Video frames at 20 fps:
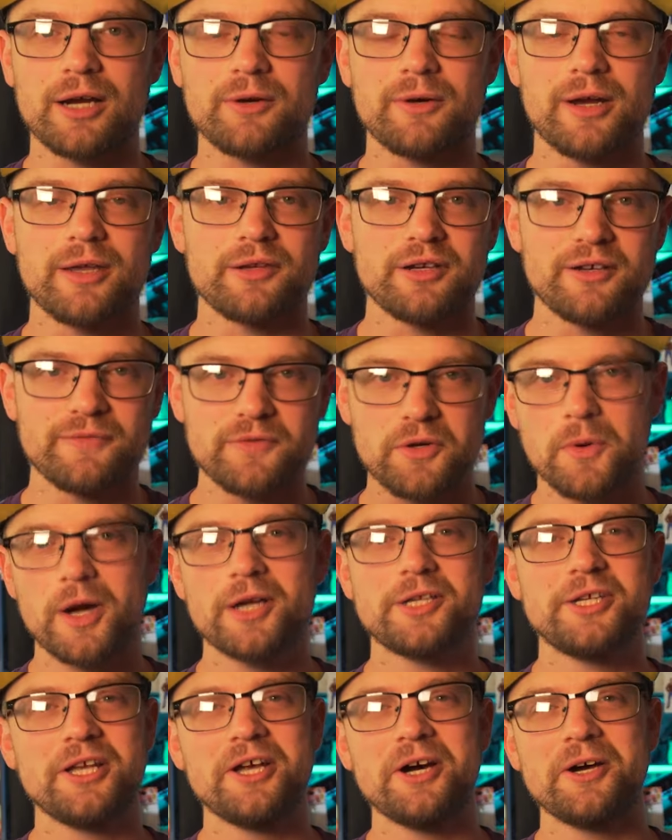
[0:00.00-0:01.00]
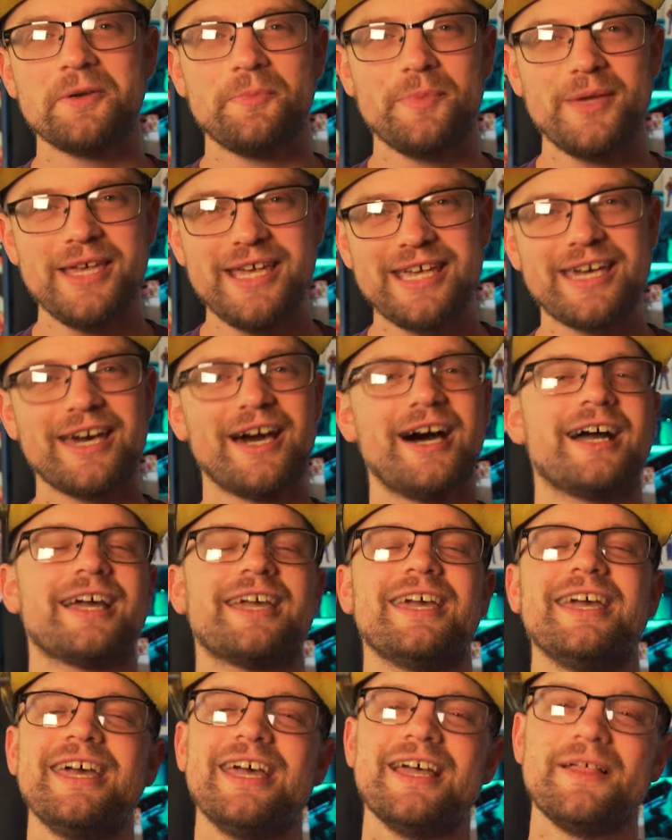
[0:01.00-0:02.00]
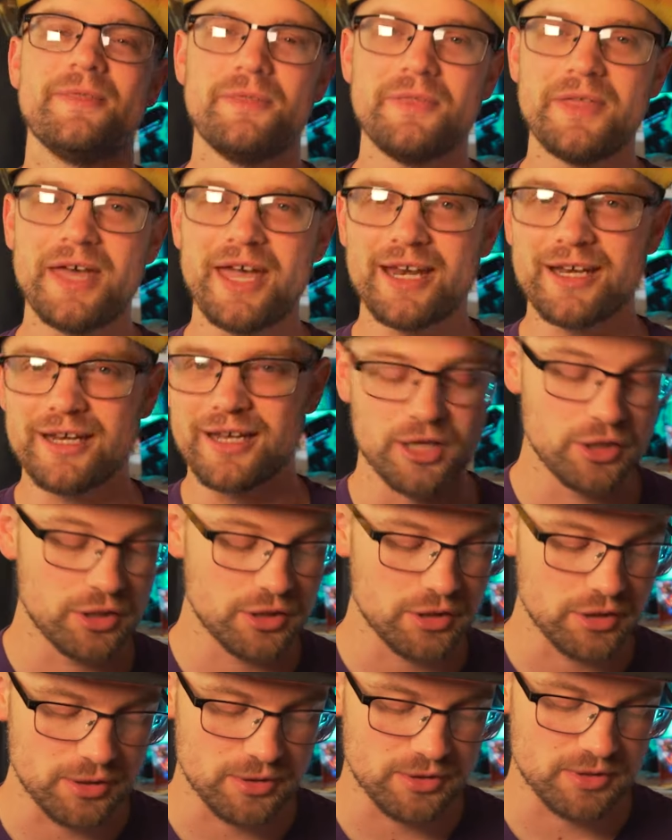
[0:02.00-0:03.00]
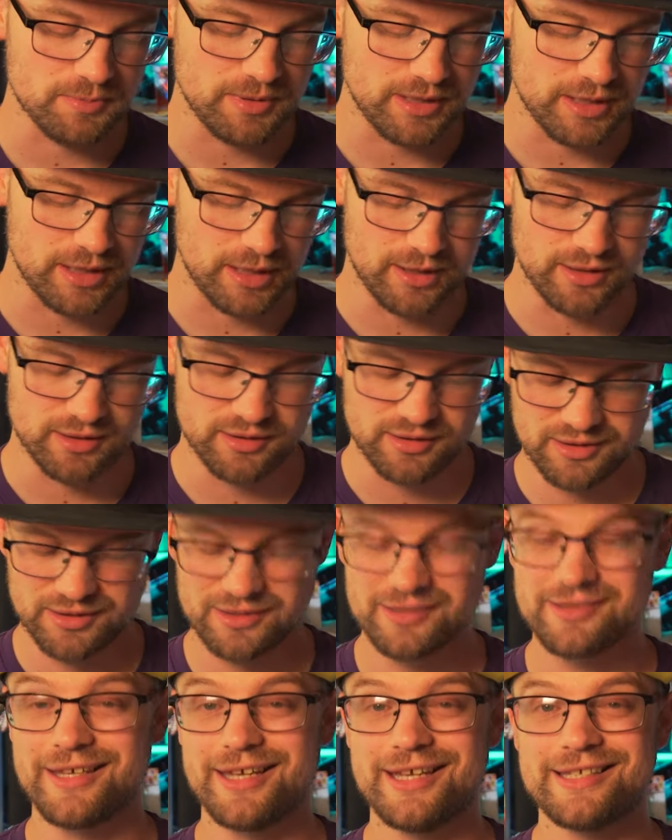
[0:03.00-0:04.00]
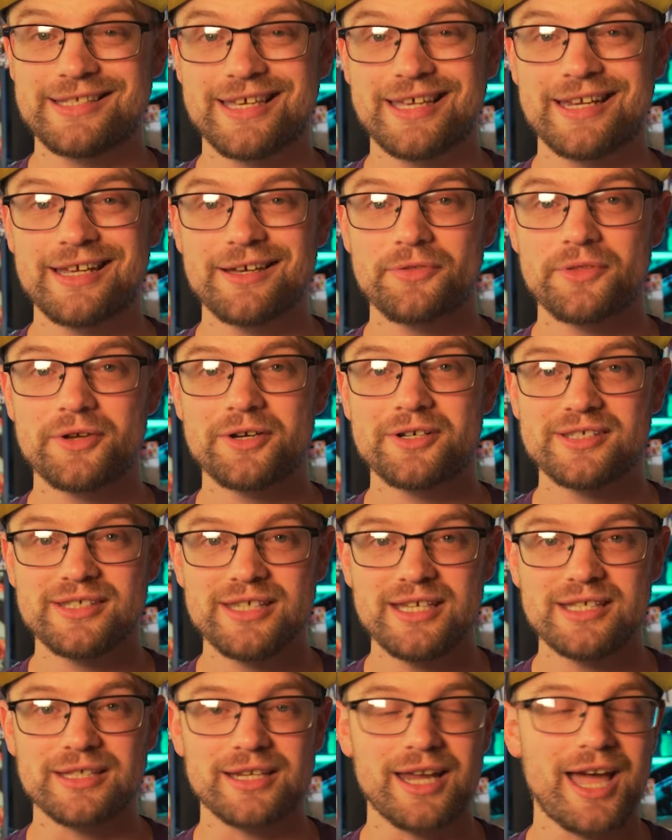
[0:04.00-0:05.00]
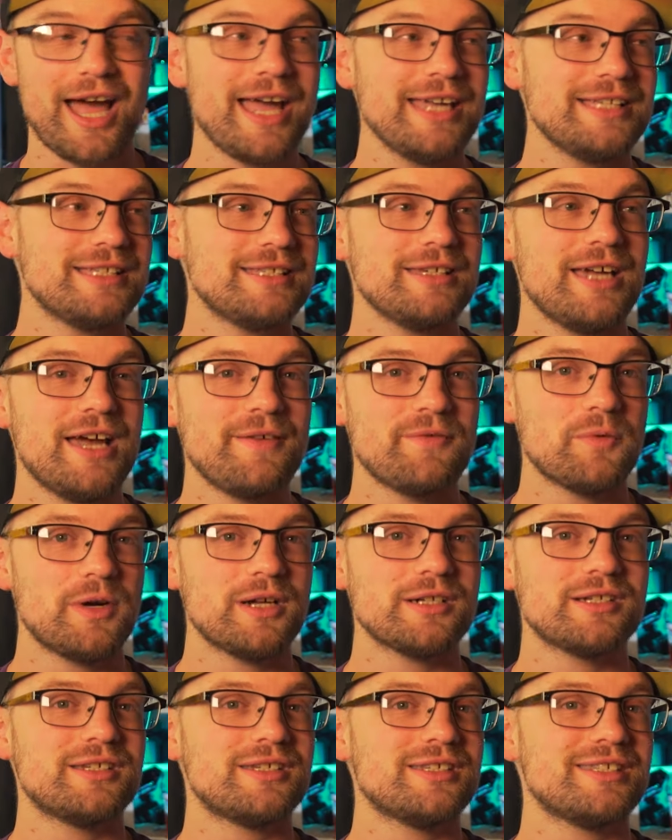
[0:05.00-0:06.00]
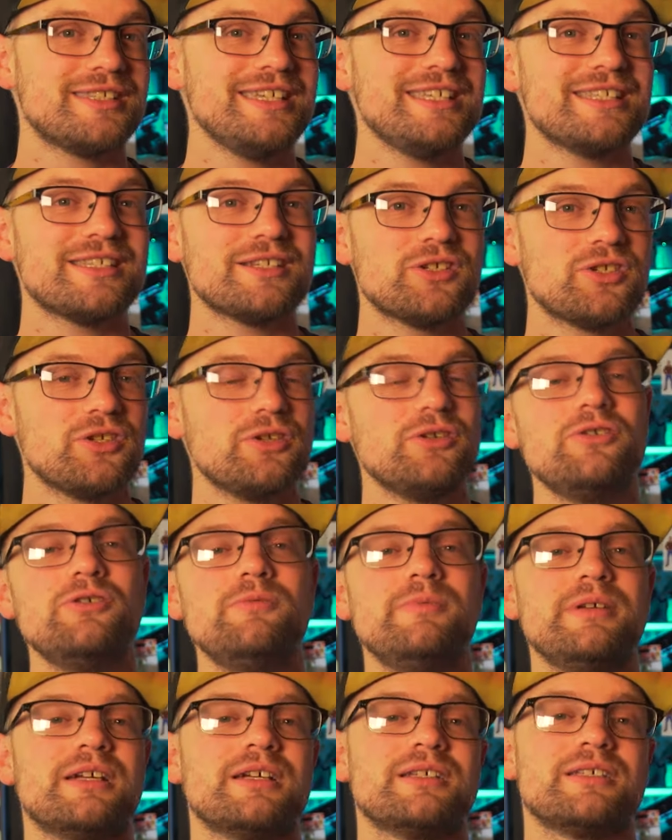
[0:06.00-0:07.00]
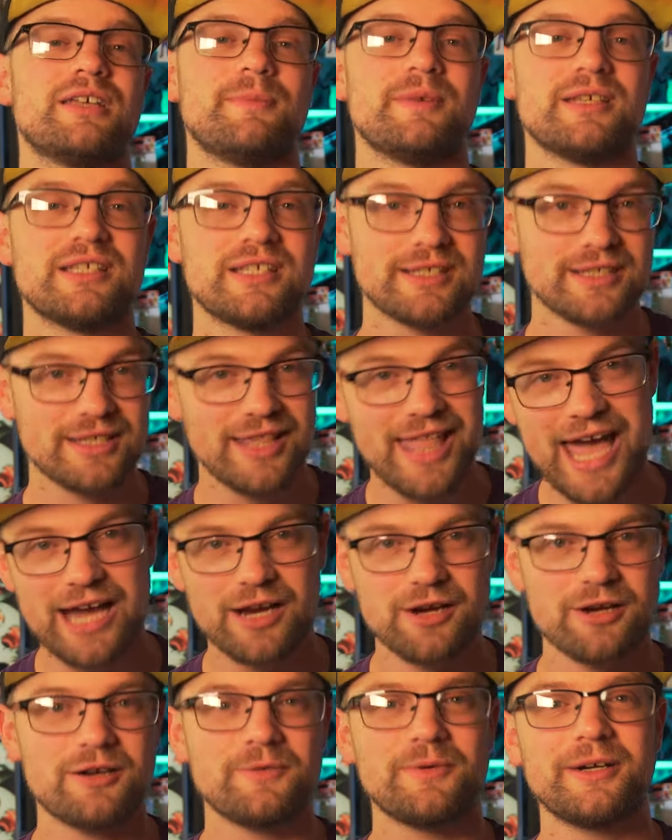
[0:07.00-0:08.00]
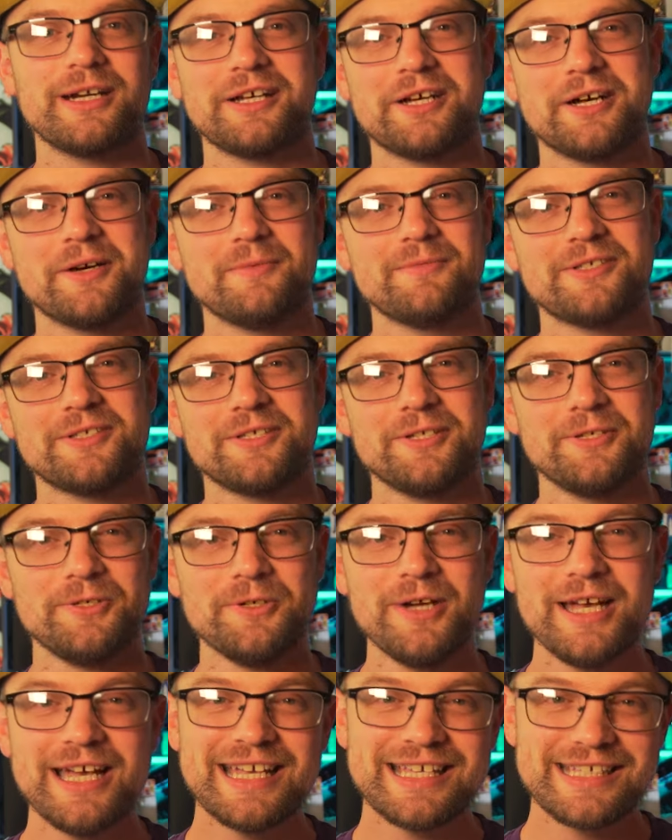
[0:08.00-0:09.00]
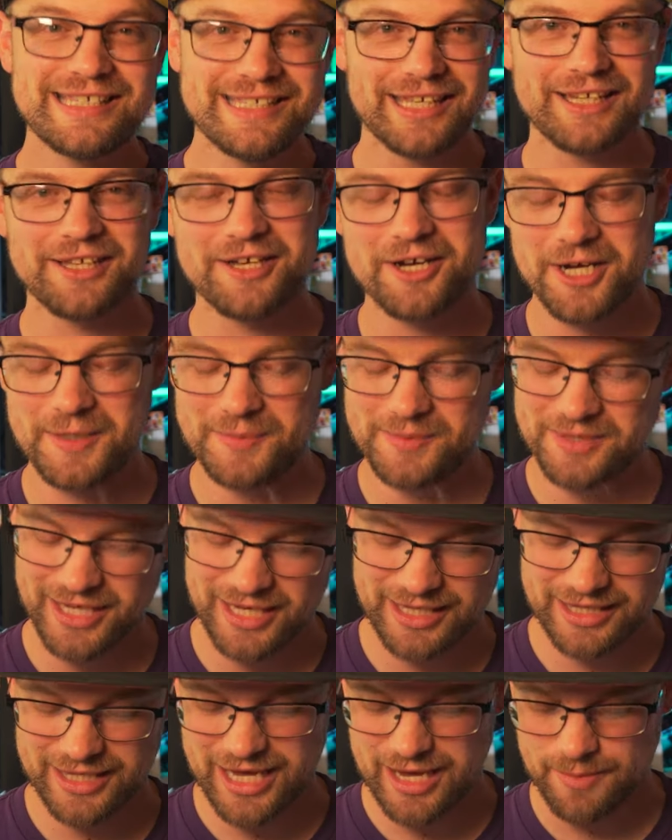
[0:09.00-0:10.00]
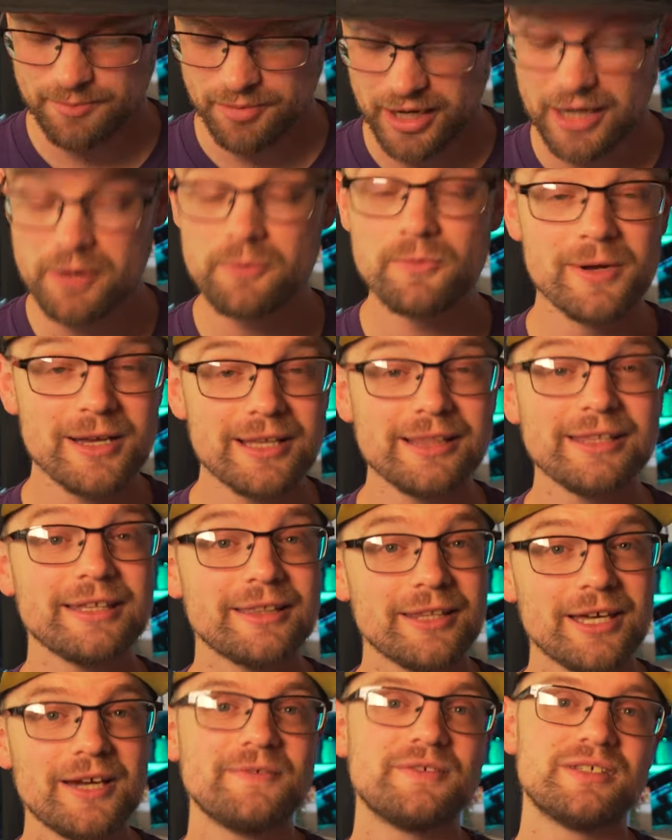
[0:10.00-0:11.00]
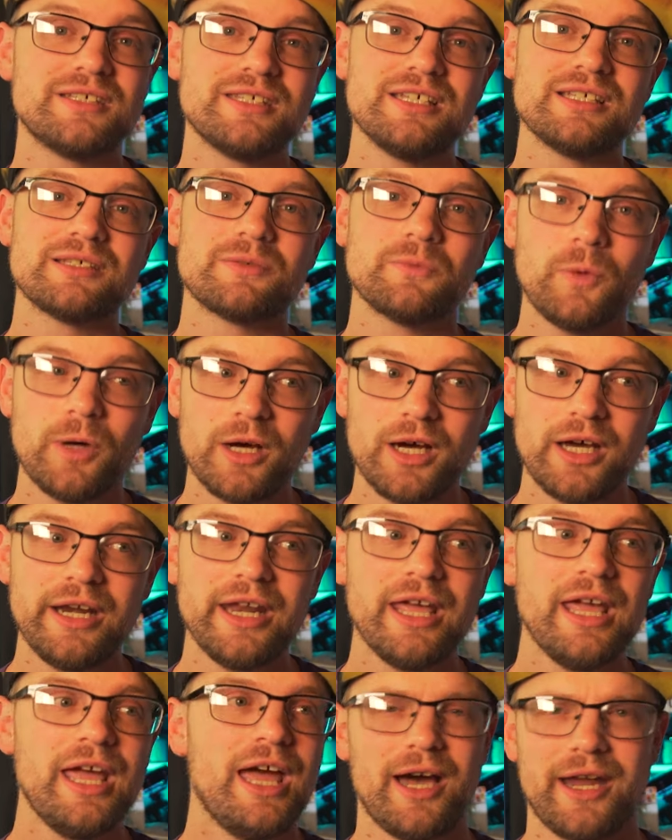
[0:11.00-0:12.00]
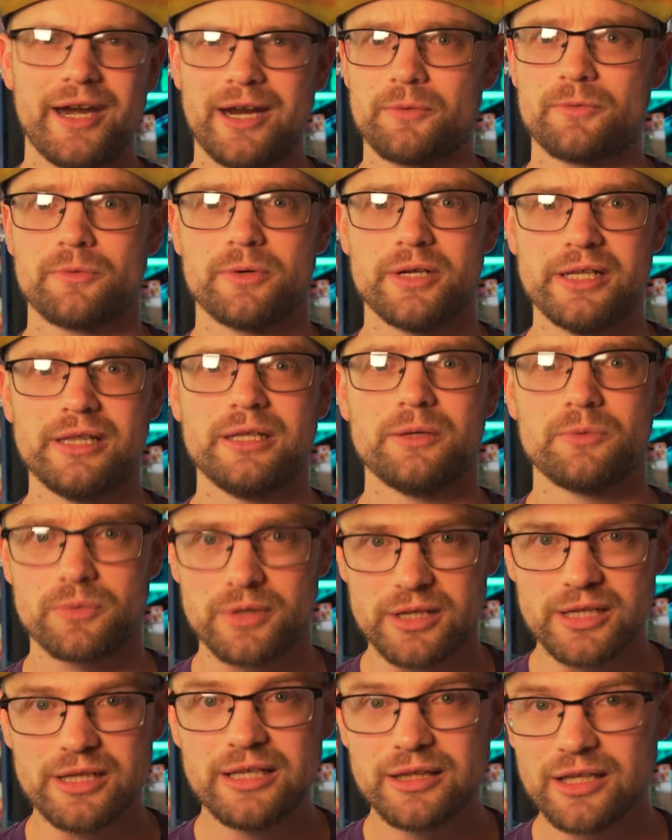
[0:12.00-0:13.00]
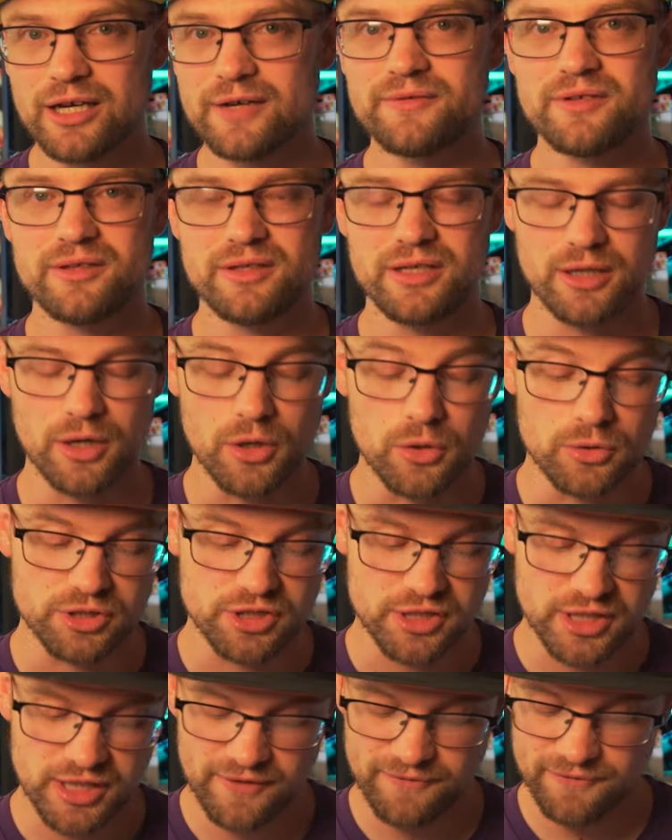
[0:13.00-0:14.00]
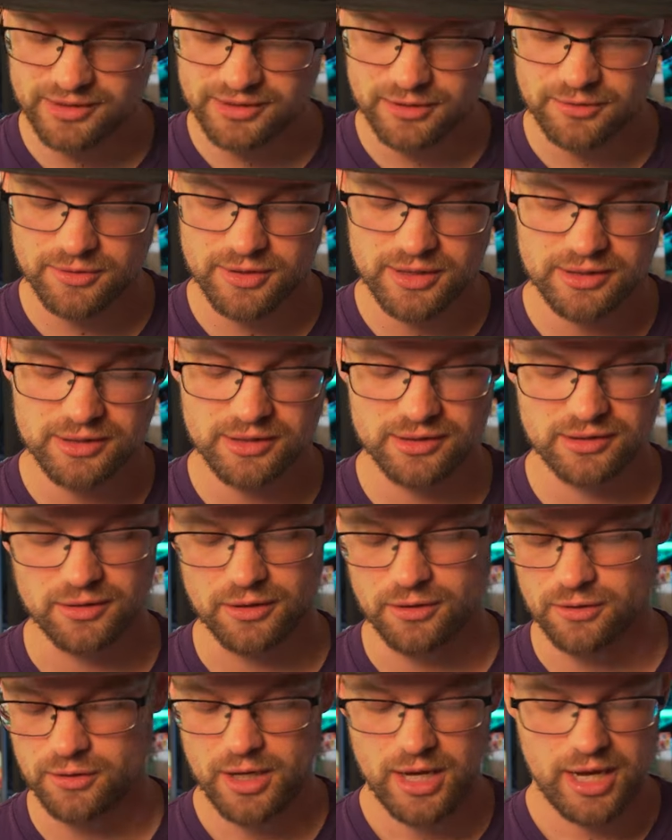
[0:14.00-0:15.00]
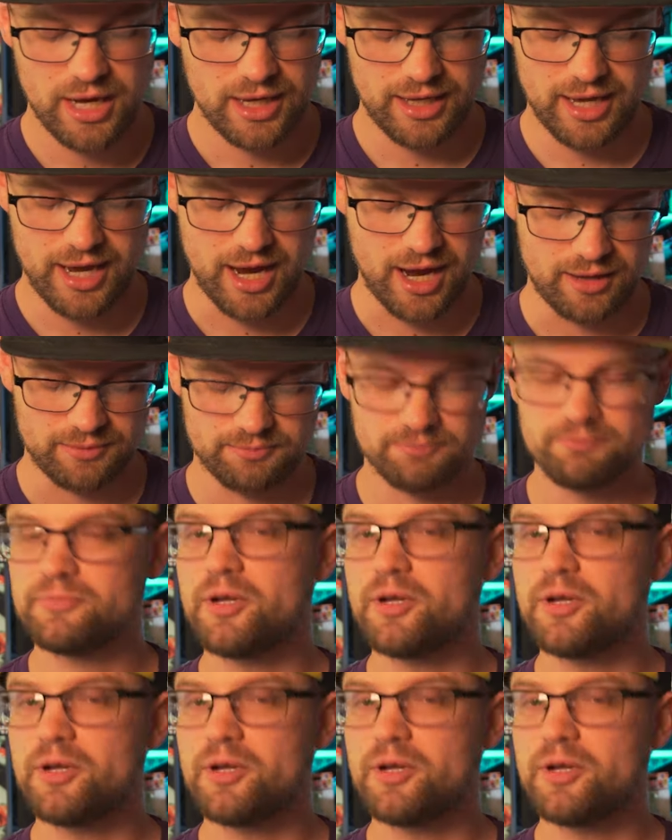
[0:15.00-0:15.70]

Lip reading: rather, if you're watching on Peacock, then good news, because it's getting a third season. I still haven't watched season 2 because I'm a slacker when it comes to sitcoms like that, but I really loved season 1 and I really, really loved the OG series. So yeah,